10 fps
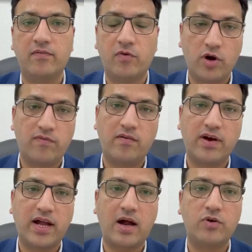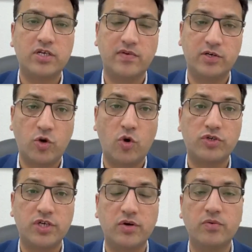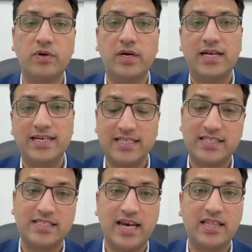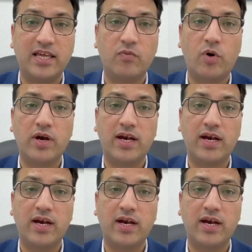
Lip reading: one of our accountants will talk to you, discuss anything you want.